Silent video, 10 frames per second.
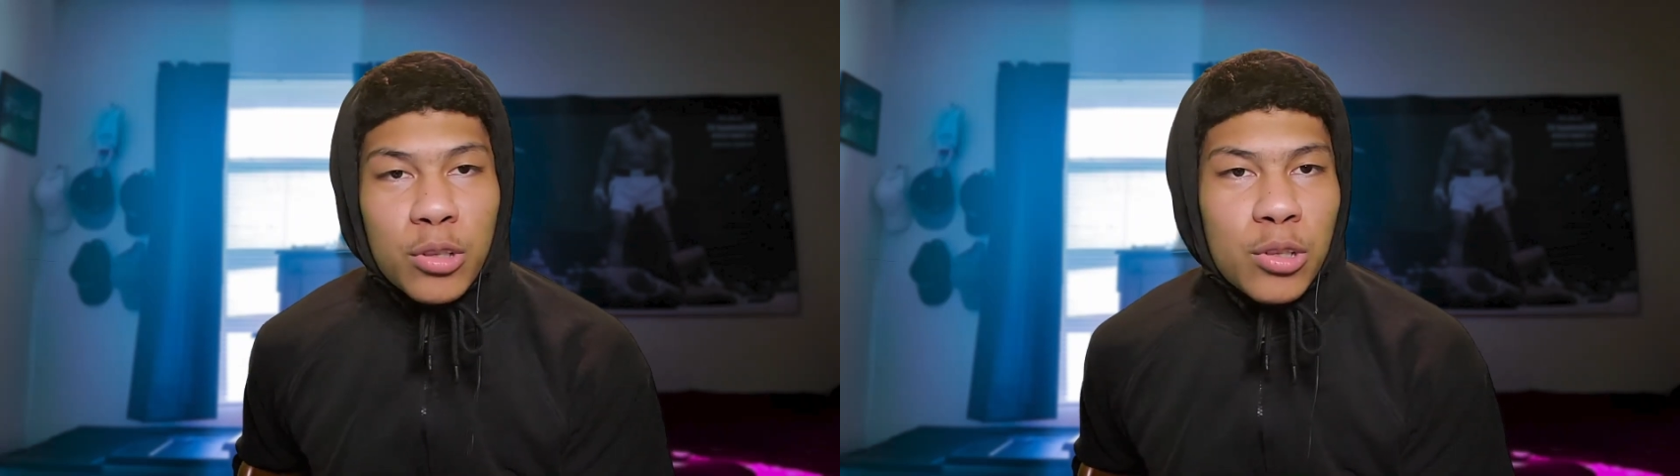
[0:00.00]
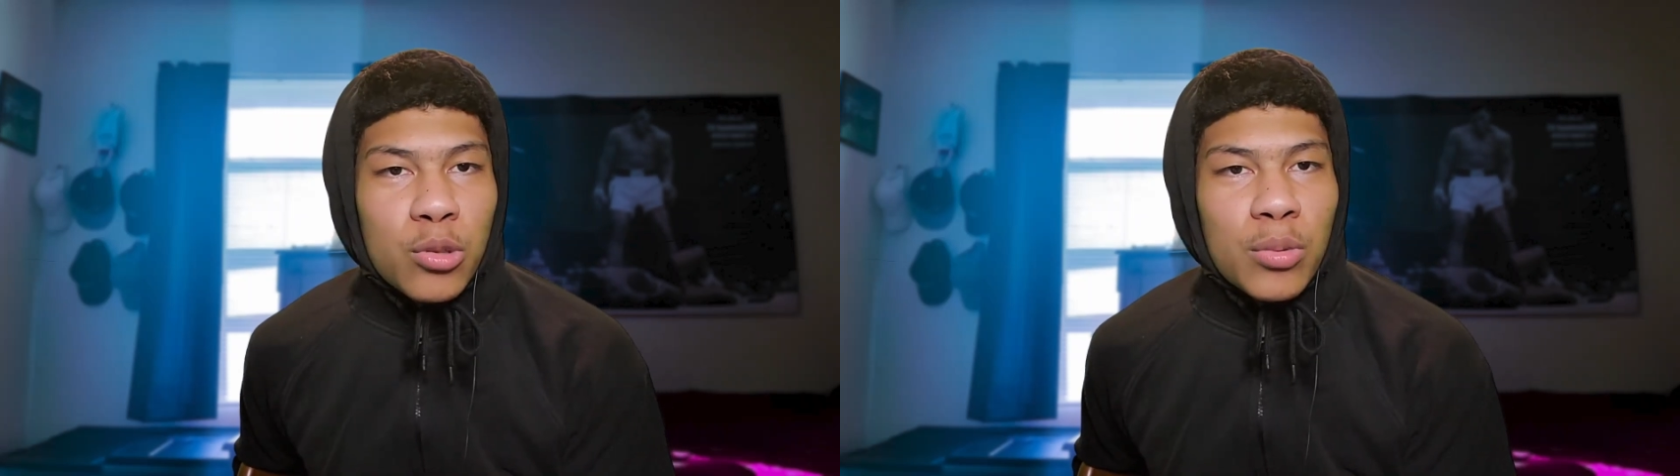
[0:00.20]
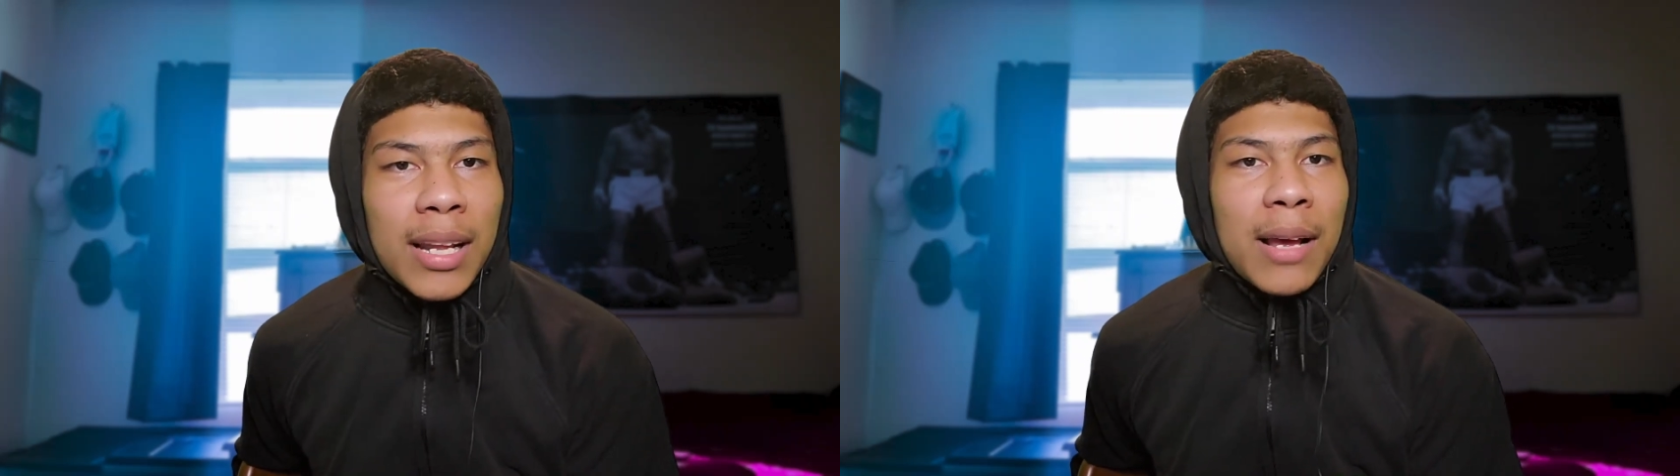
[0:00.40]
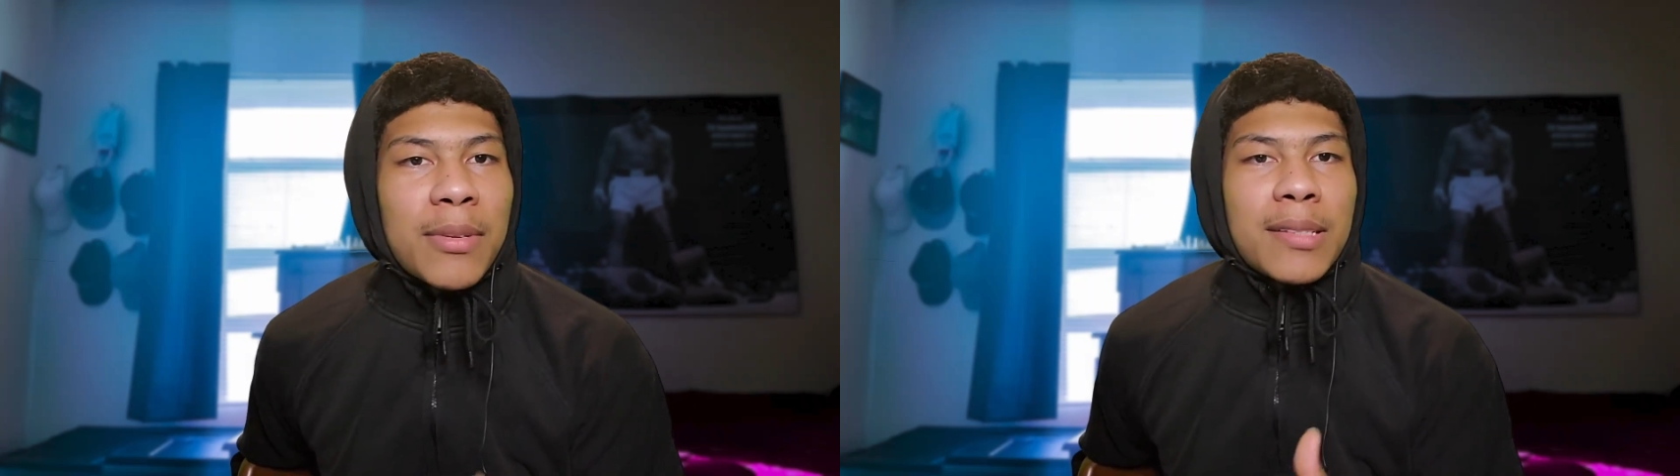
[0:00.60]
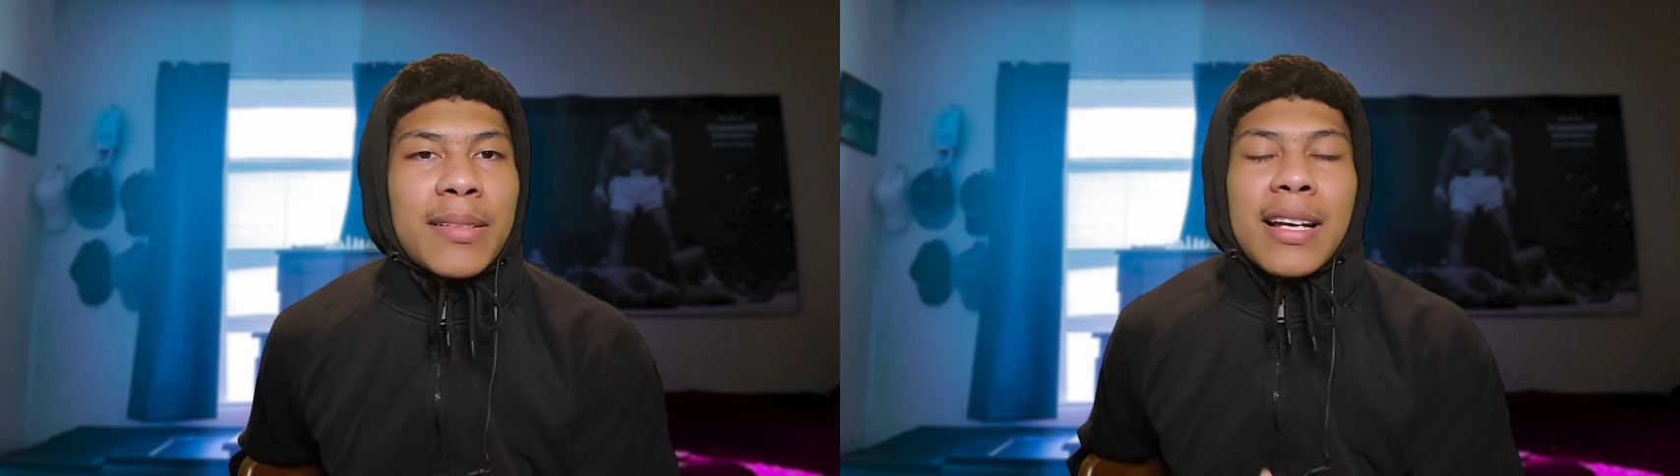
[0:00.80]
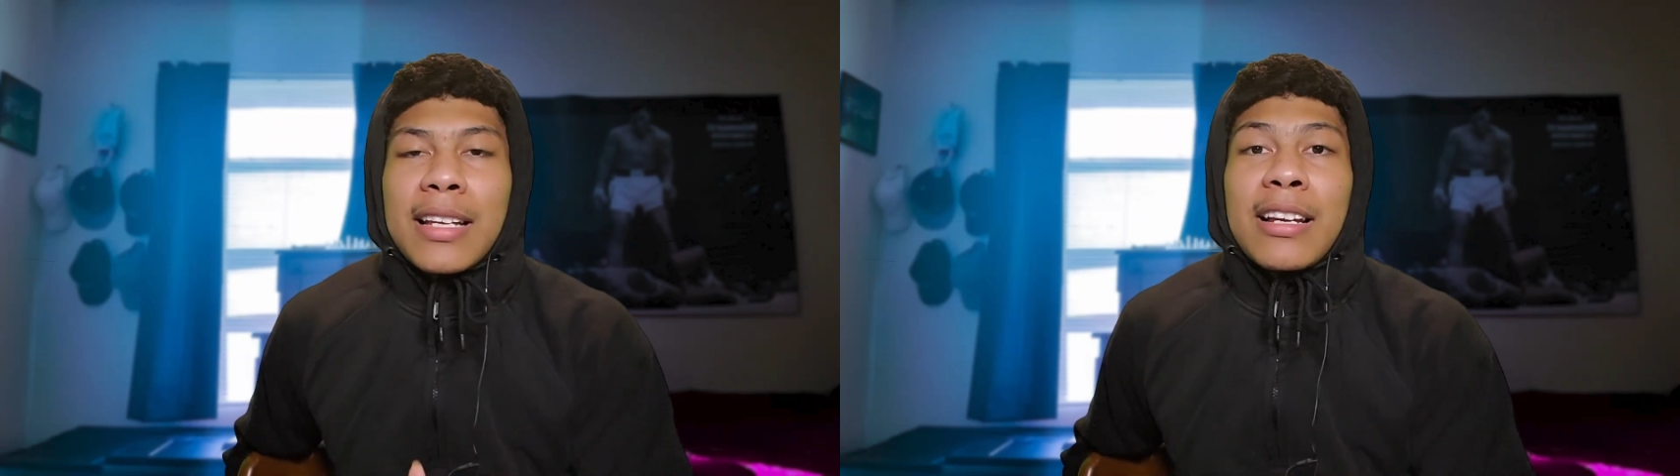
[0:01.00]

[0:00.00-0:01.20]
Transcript: shoot? Like, I'm telling y'all a